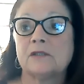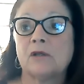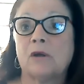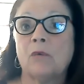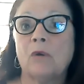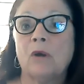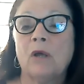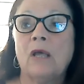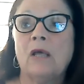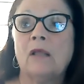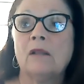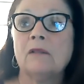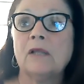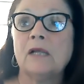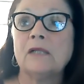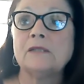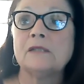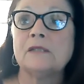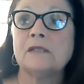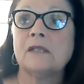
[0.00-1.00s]
So
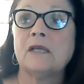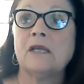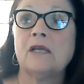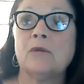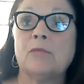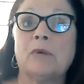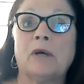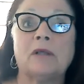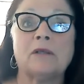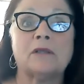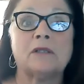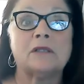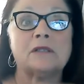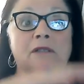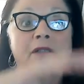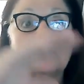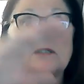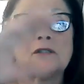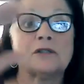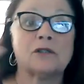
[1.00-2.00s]
let's think about
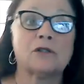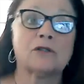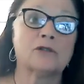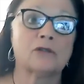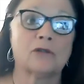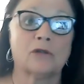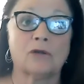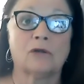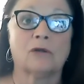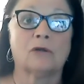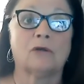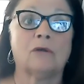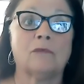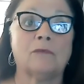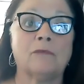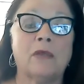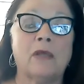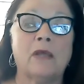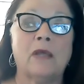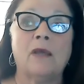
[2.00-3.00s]
this as a
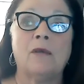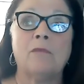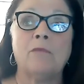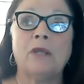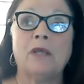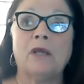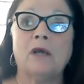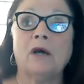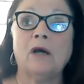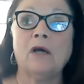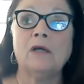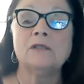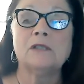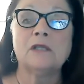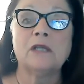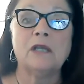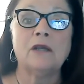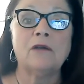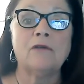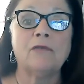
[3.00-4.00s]
circle, because
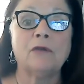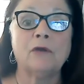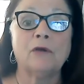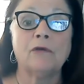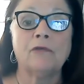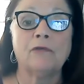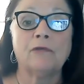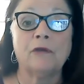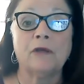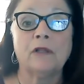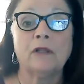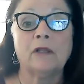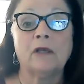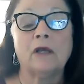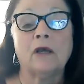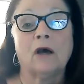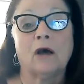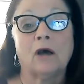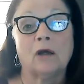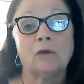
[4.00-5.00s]
if you're
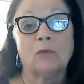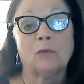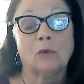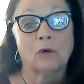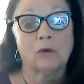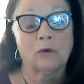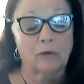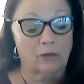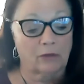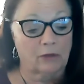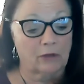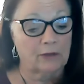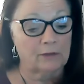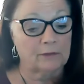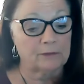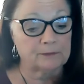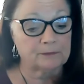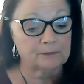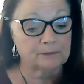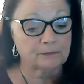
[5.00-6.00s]
feeling unworthy,
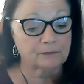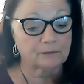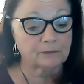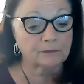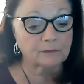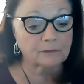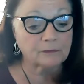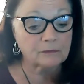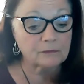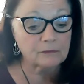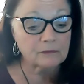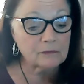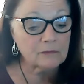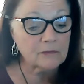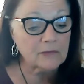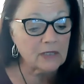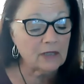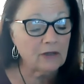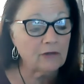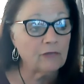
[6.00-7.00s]

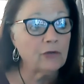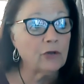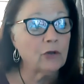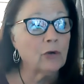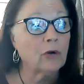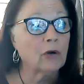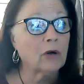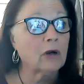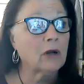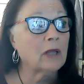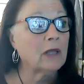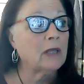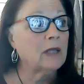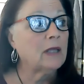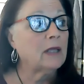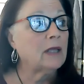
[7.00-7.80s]
if you're